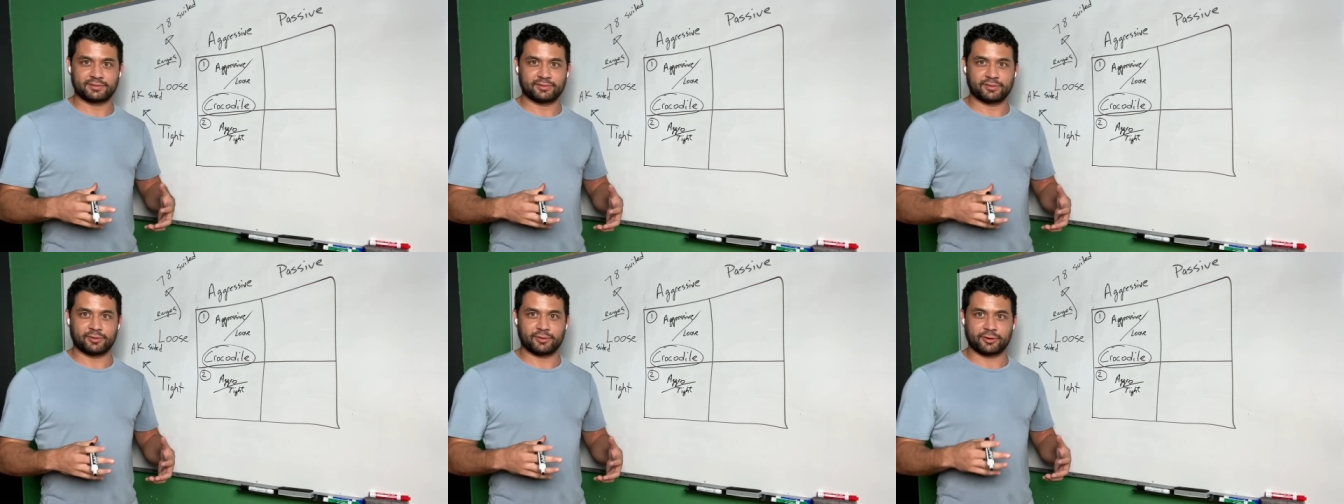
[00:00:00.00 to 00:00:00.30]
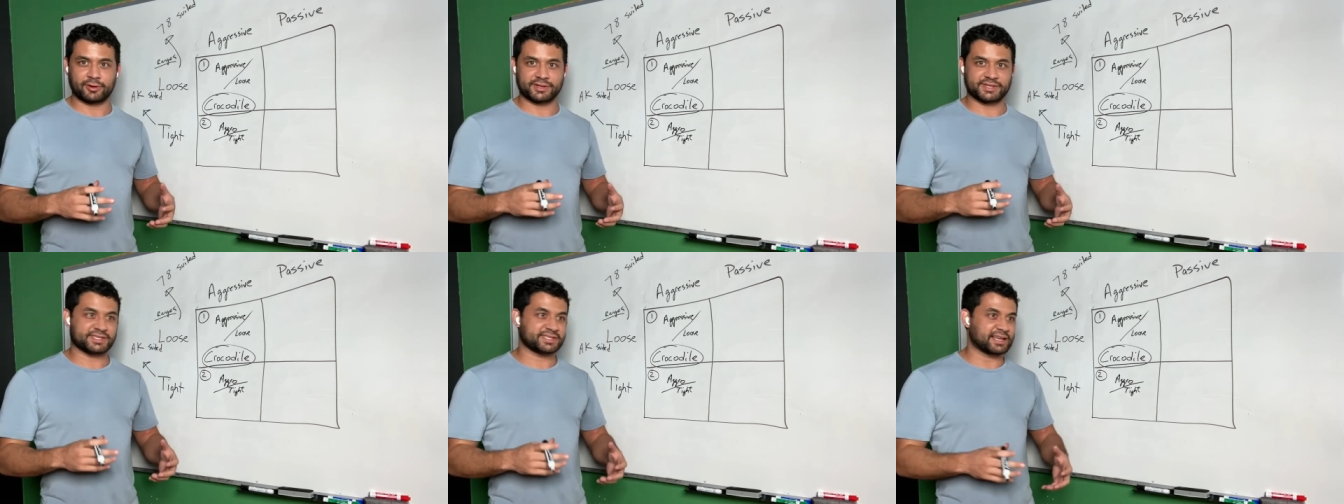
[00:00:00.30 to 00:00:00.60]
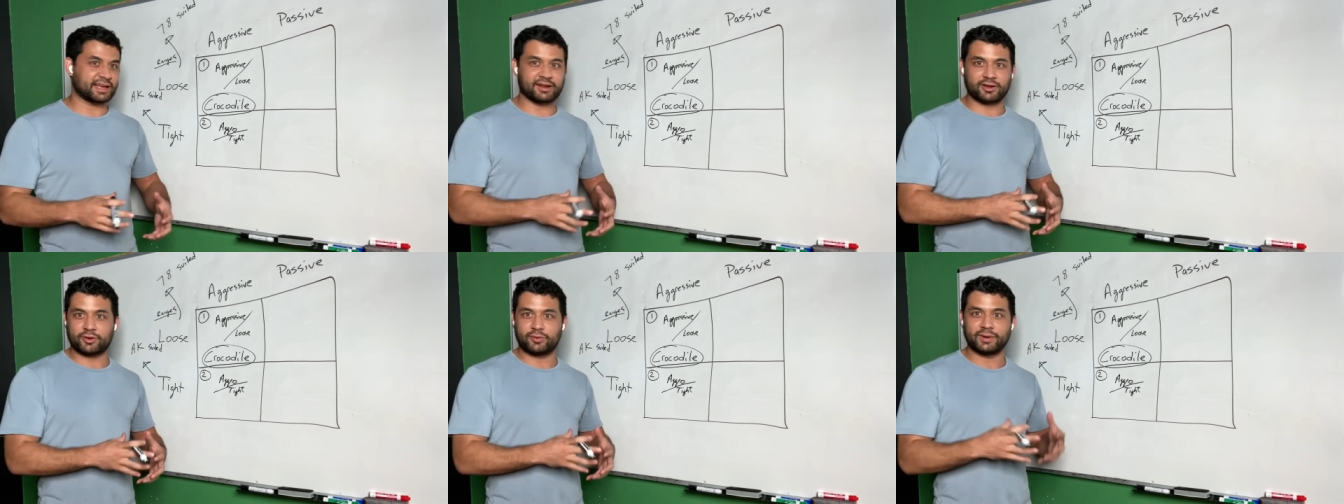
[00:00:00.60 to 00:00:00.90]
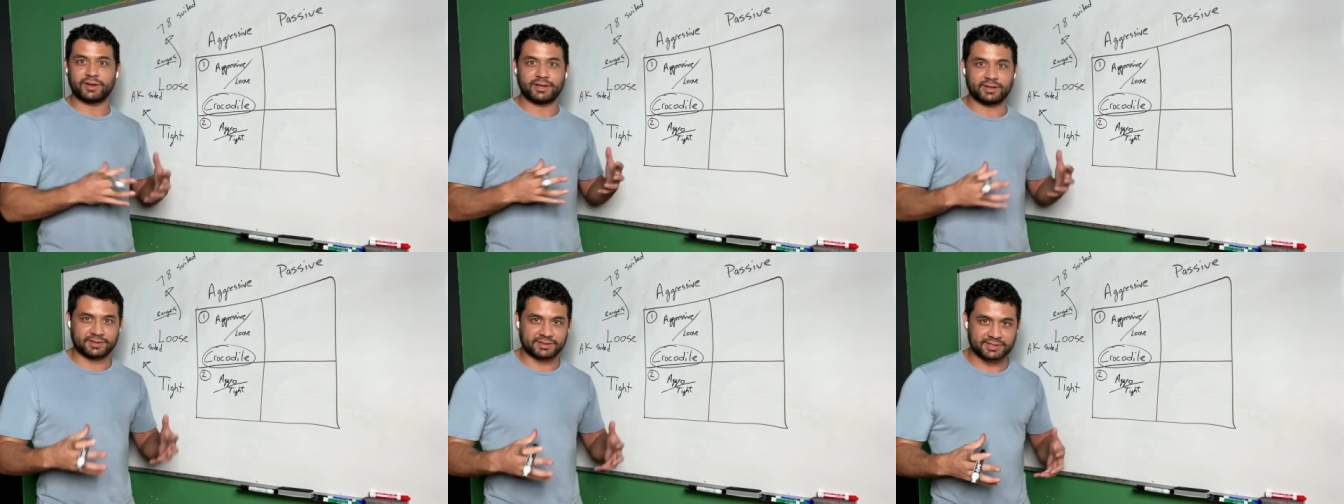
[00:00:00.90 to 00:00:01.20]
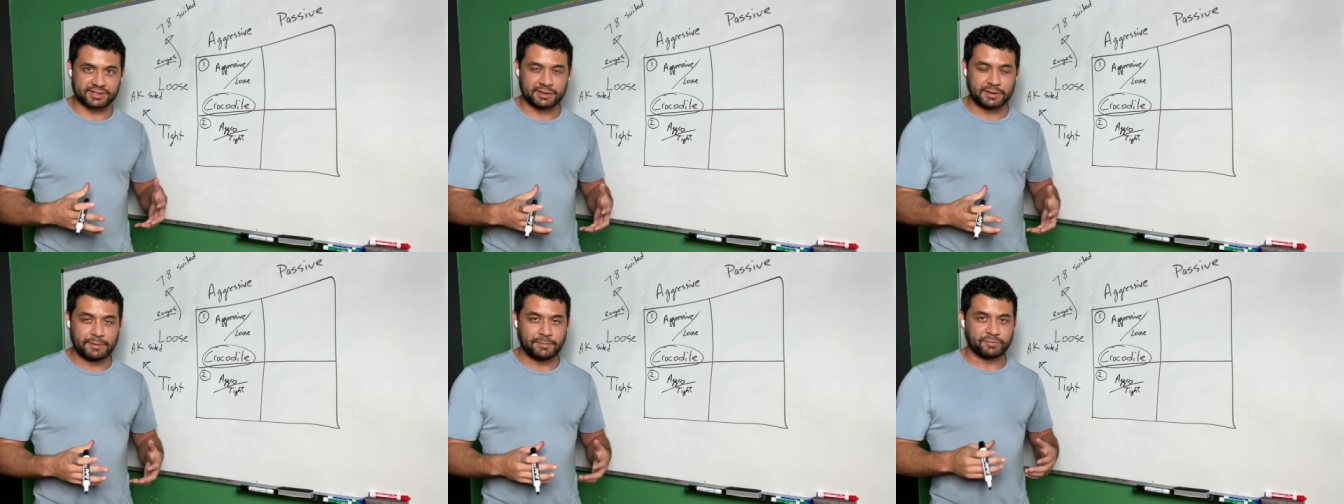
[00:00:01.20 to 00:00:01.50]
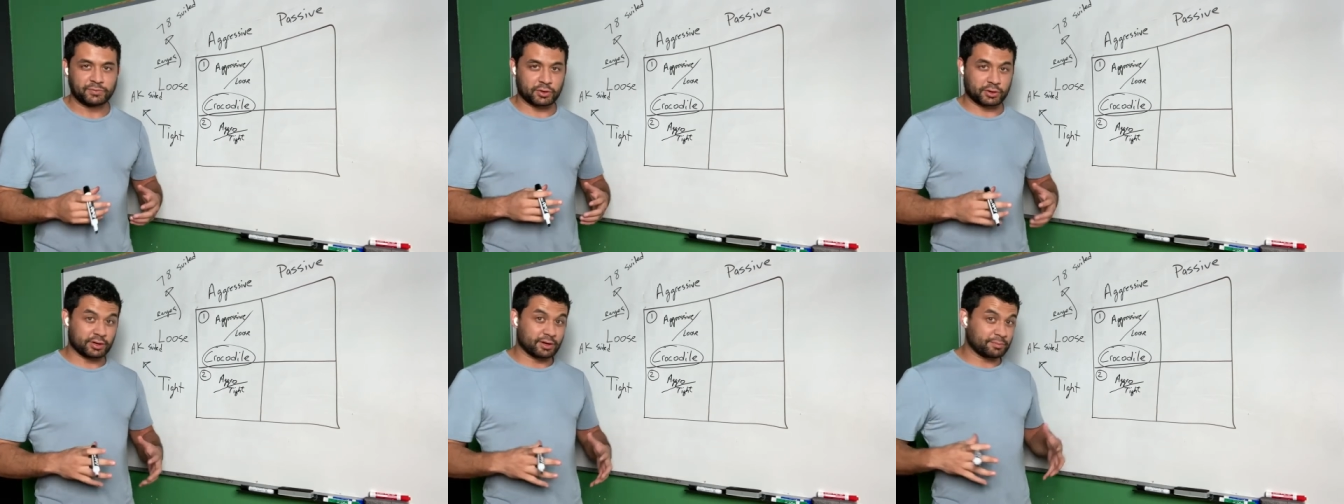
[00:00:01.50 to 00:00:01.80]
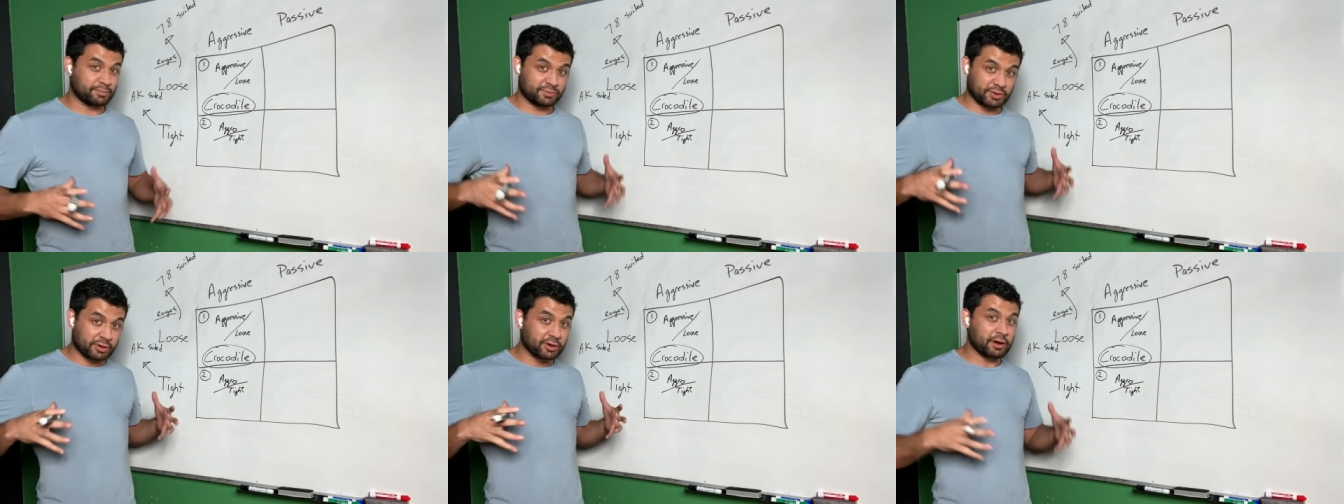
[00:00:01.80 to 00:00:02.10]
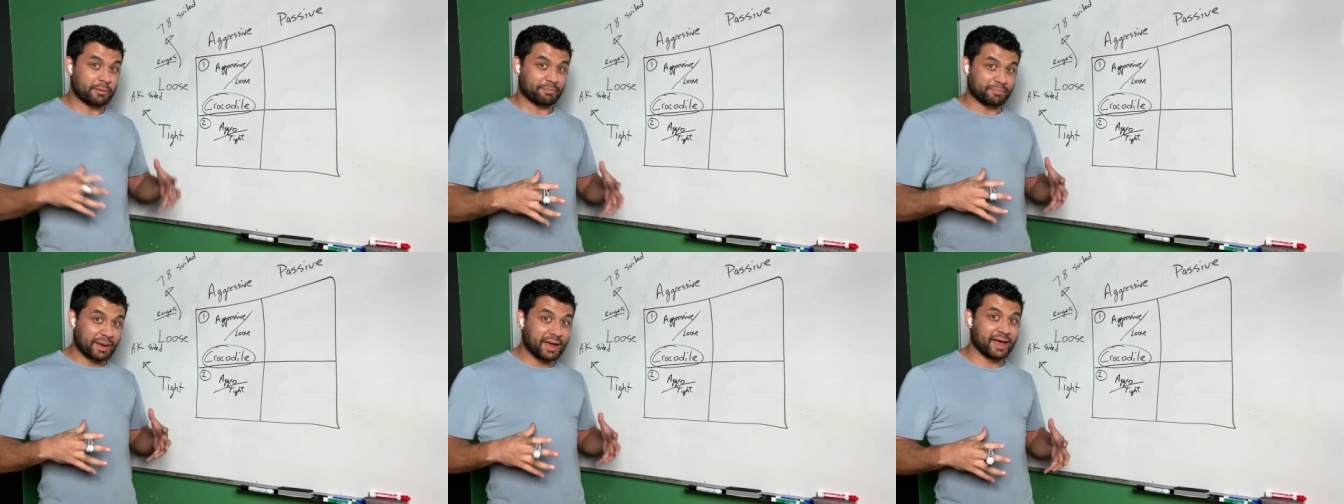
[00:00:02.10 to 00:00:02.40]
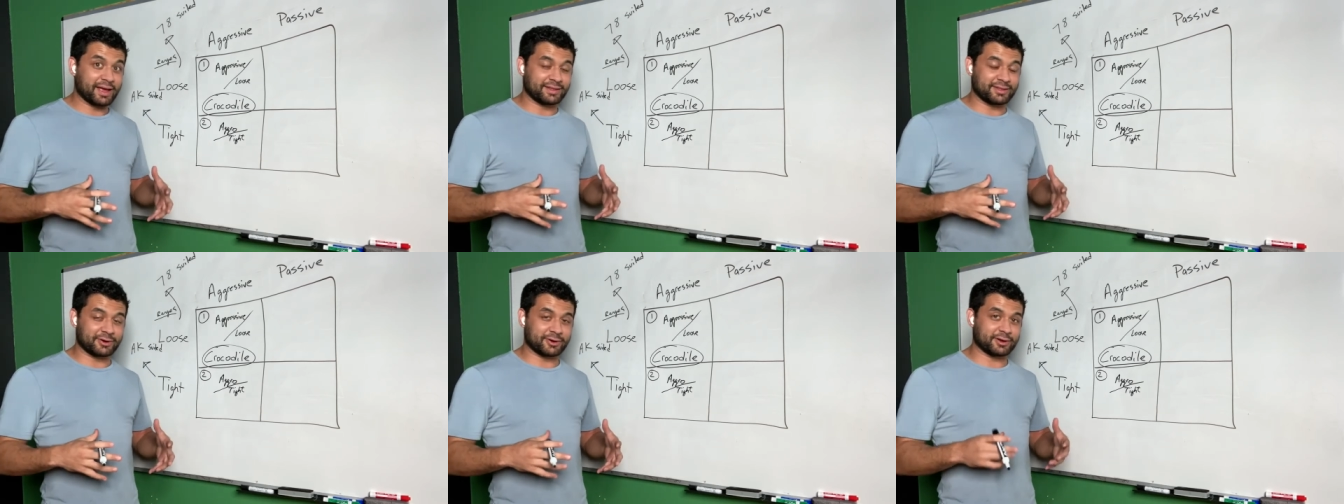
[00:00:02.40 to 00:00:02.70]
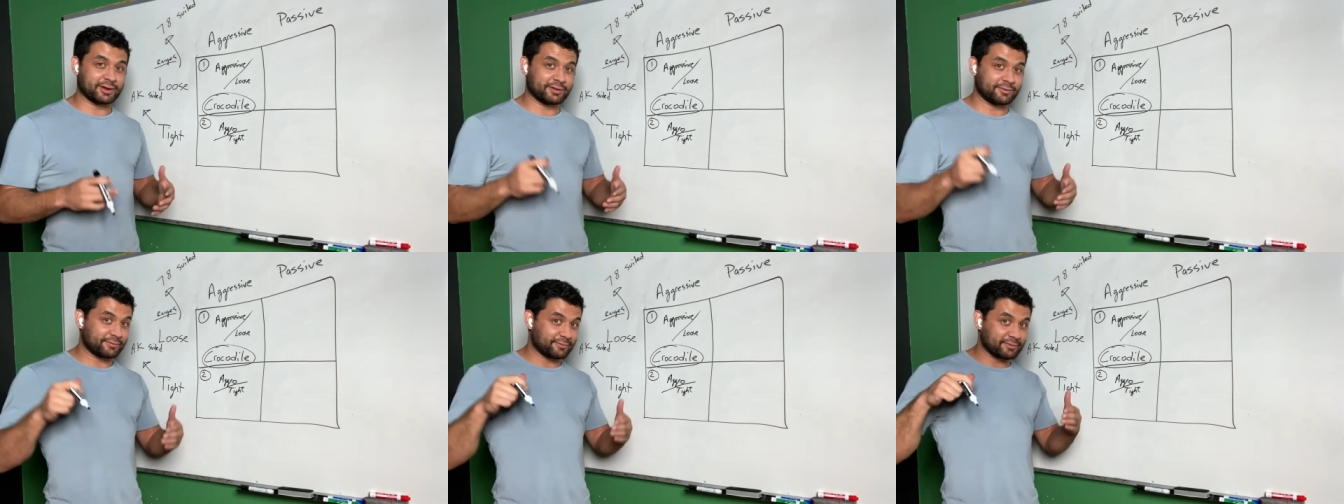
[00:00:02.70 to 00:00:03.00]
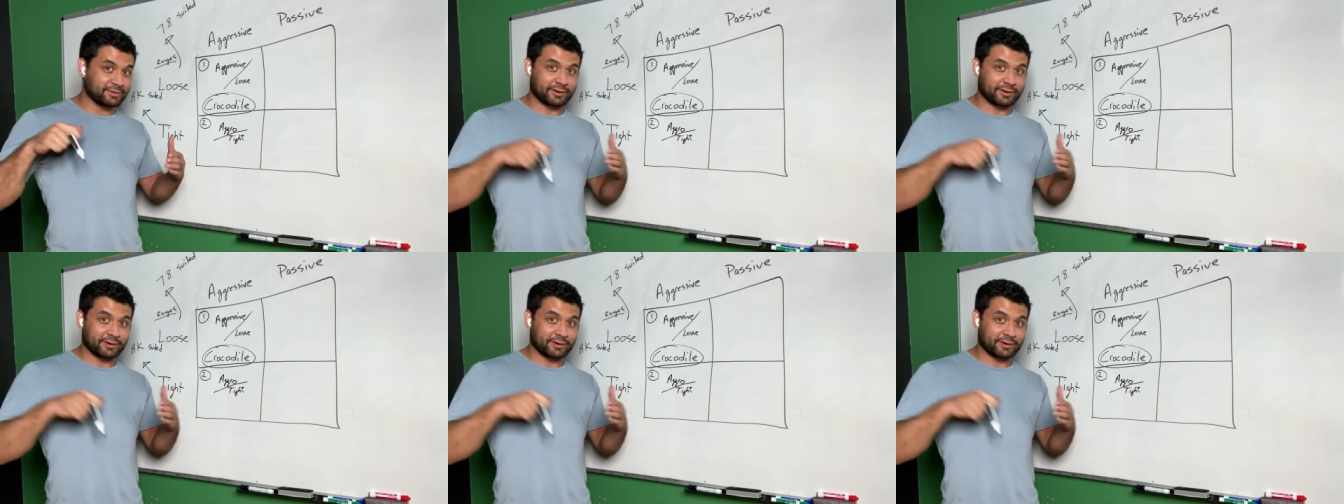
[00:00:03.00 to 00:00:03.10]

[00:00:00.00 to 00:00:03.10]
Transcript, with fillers: or a set of queens they're gonna they're gonna bet and they're gonna